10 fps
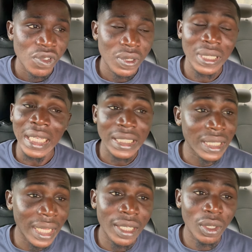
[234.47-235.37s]

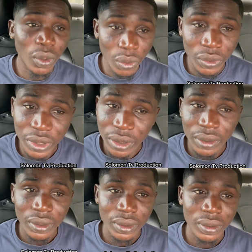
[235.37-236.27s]
Nakina alone
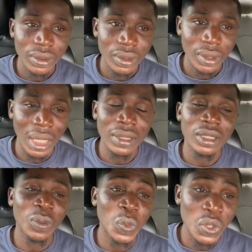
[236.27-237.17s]
and
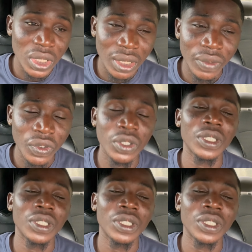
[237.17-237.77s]
still posting the video.